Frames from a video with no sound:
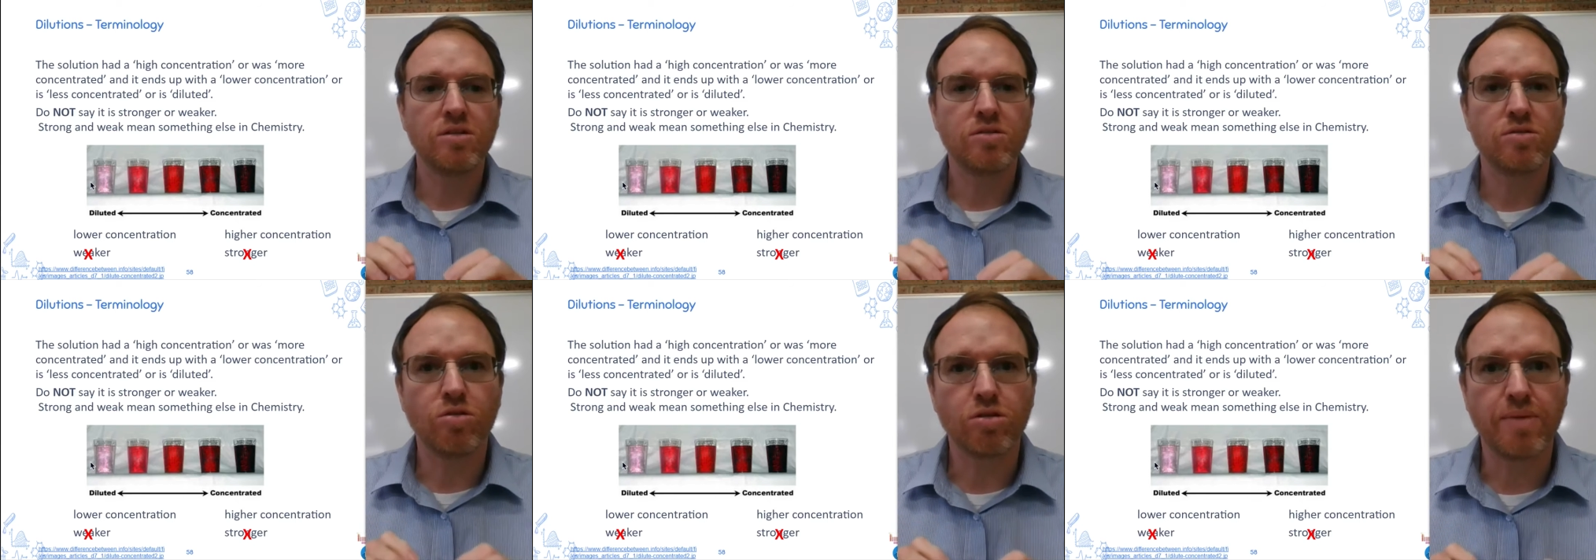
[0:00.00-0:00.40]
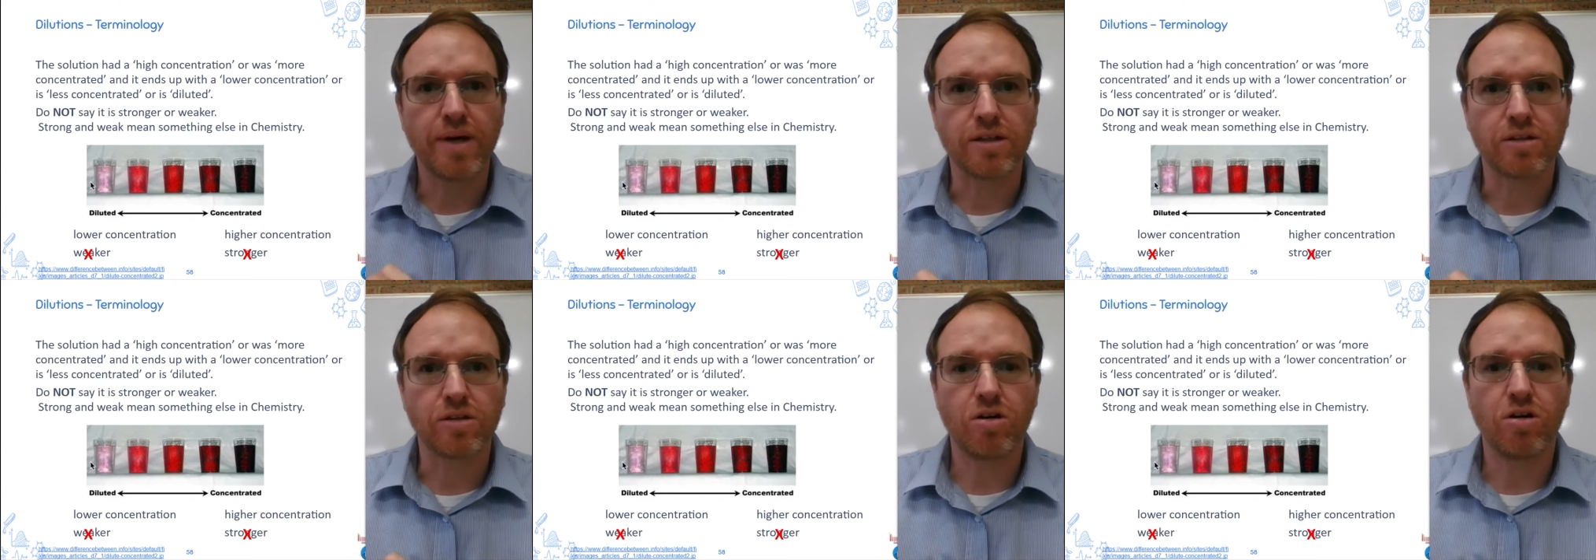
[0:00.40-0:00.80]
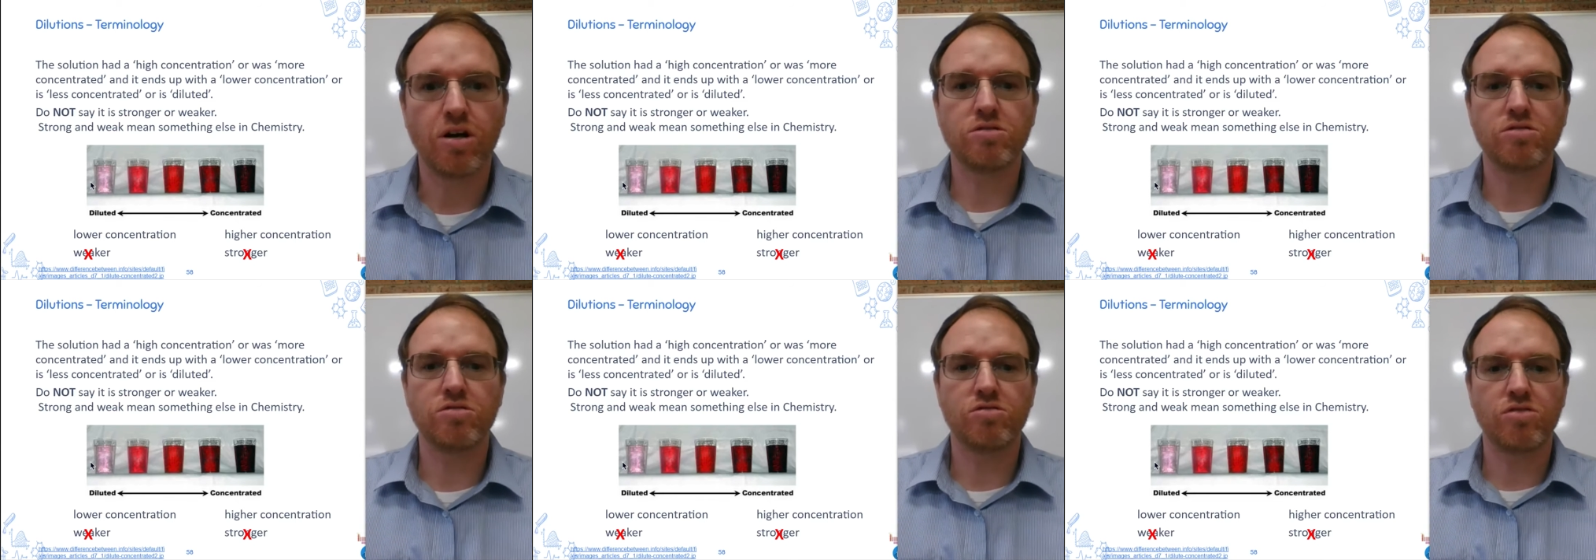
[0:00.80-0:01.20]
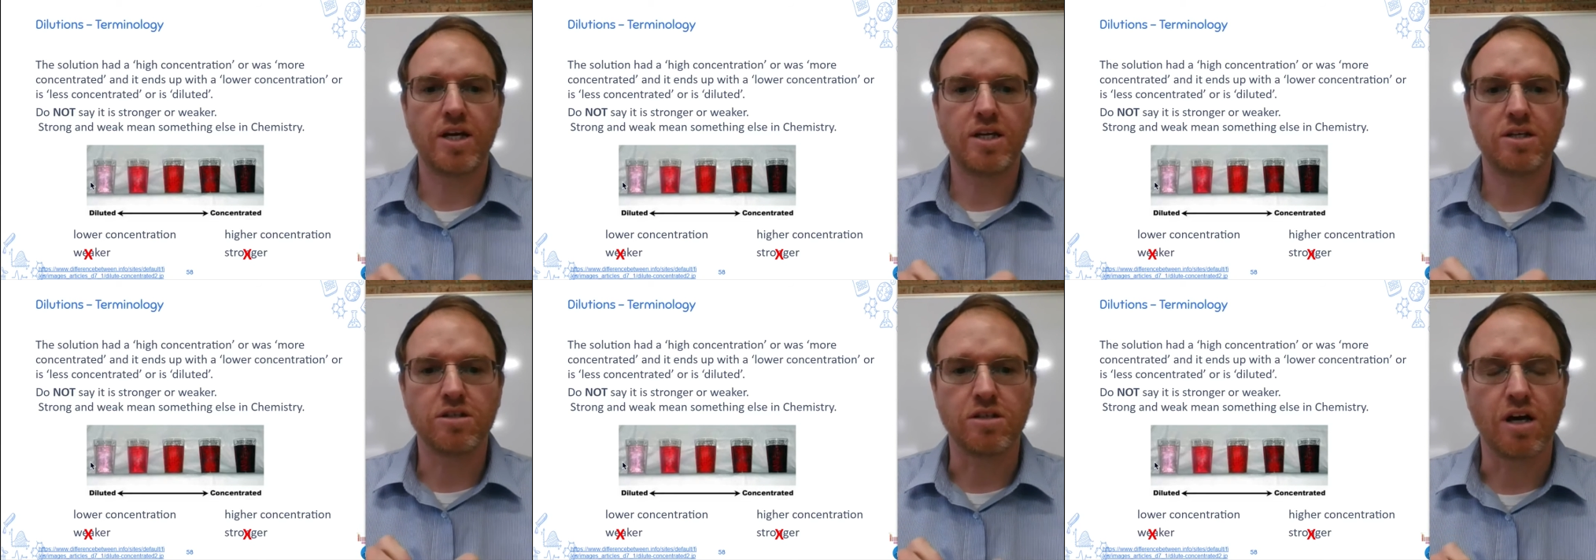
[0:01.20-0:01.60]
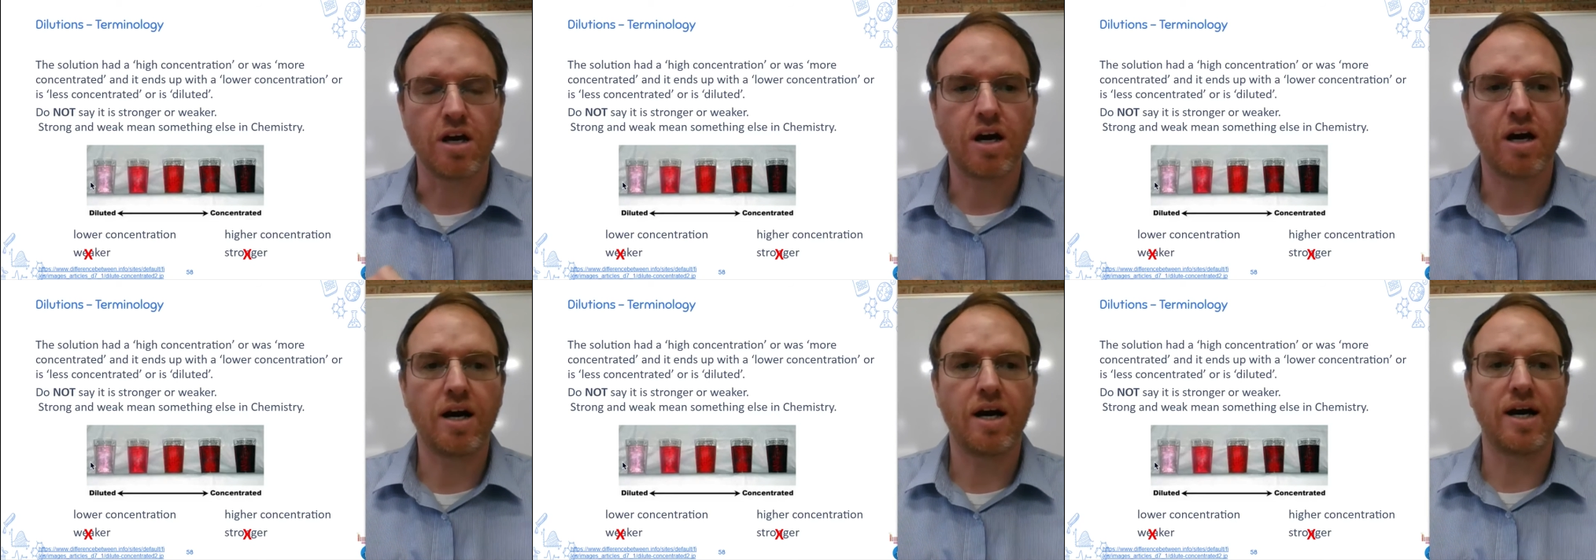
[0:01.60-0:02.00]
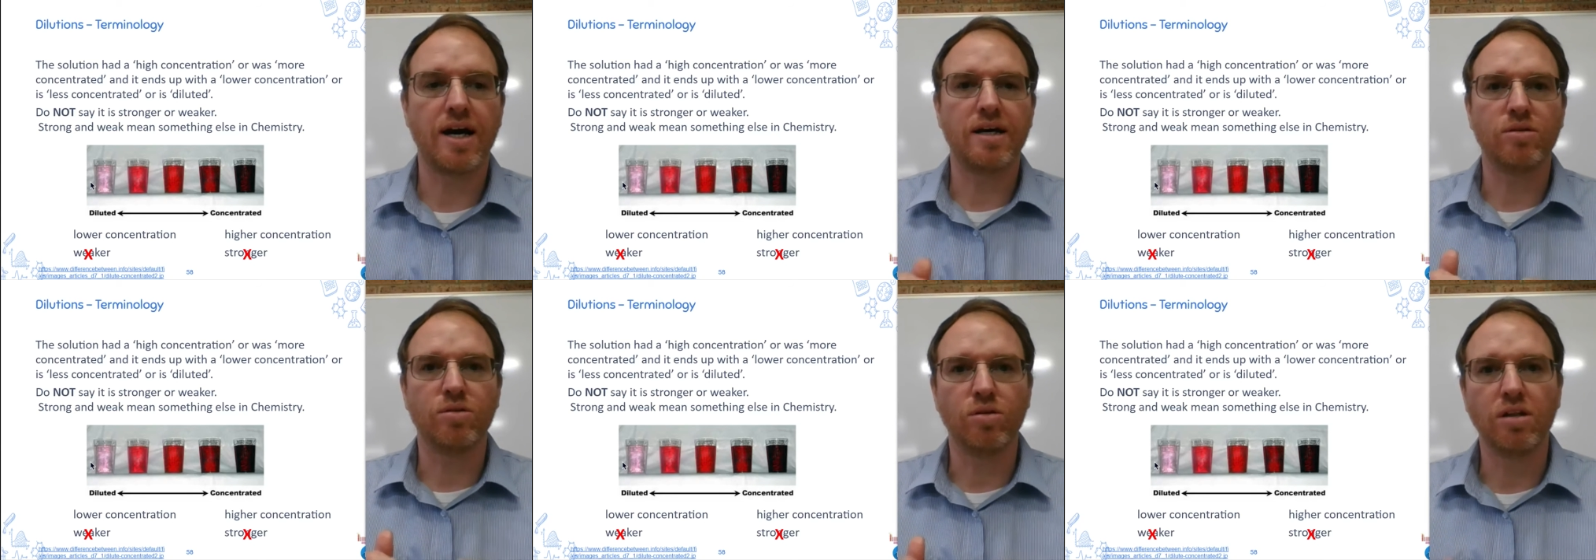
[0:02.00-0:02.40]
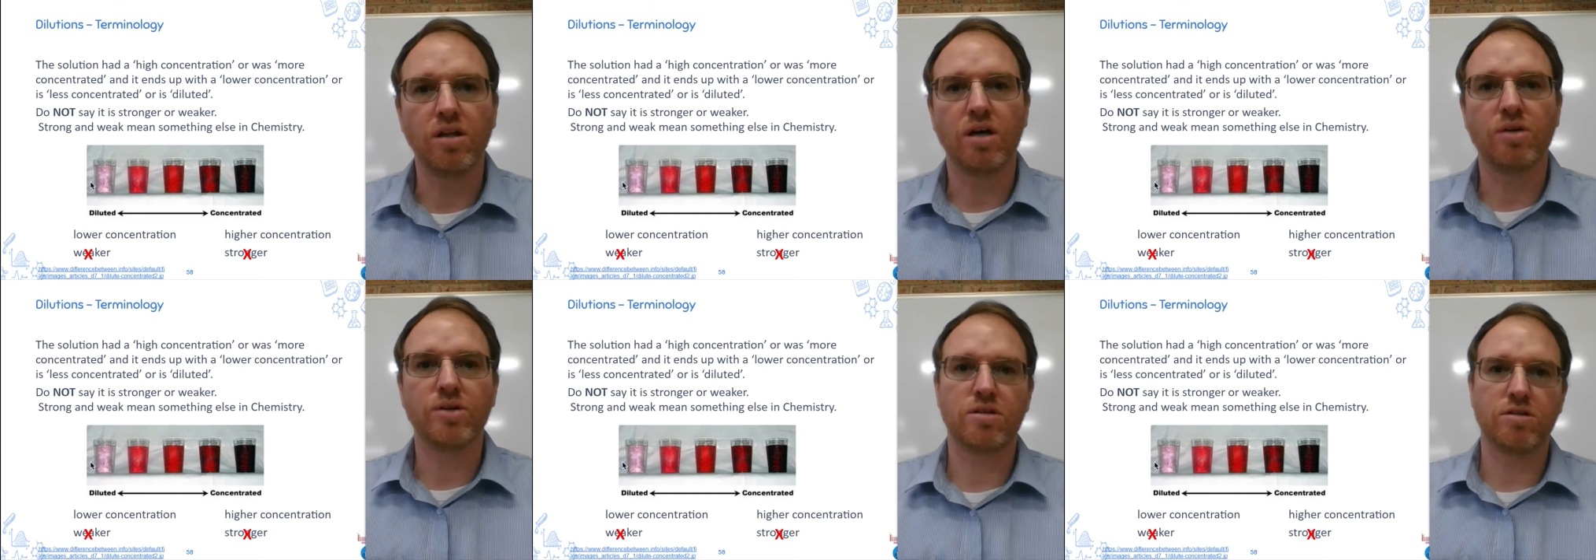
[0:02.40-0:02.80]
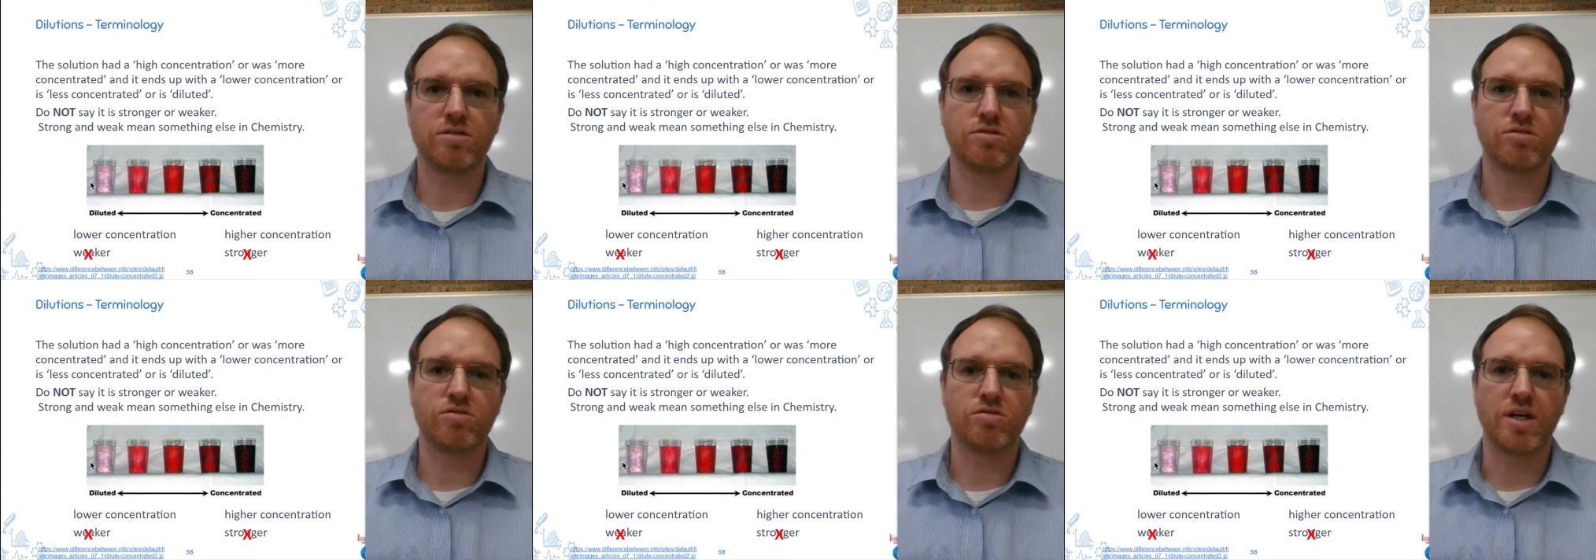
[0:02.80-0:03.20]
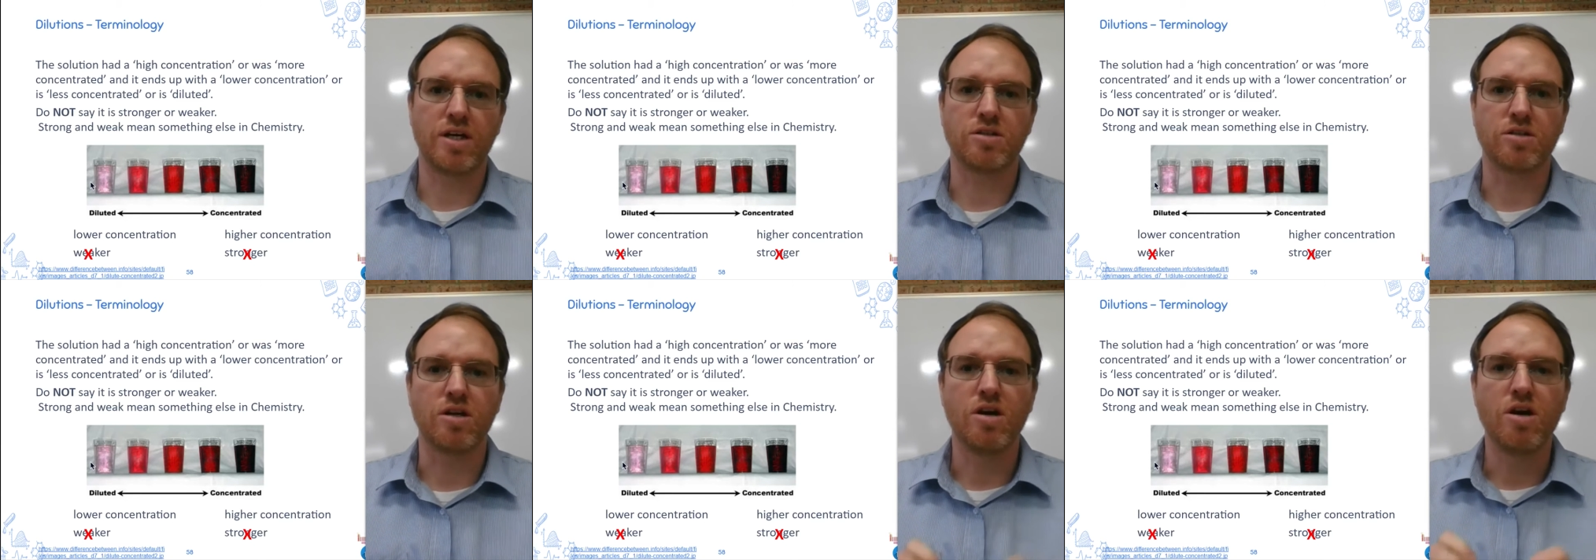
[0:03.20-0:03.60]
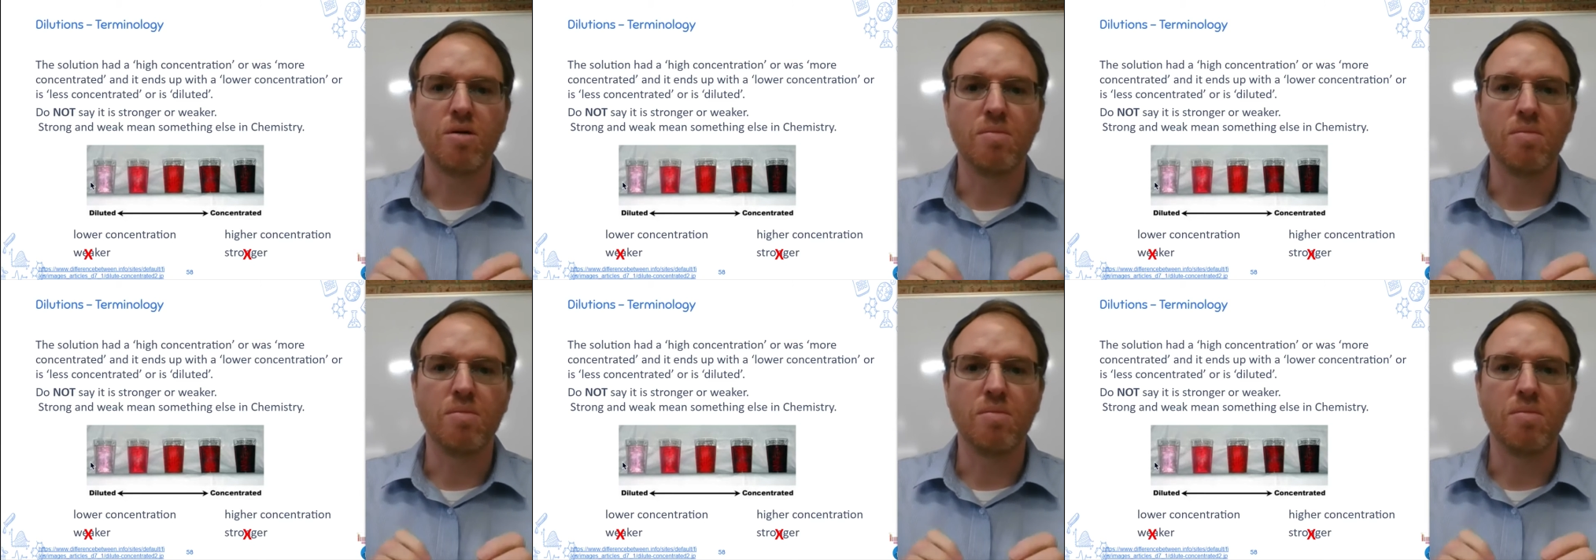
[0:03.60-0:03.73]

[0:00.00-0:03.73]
Talk about concentration, higher or lower concentration,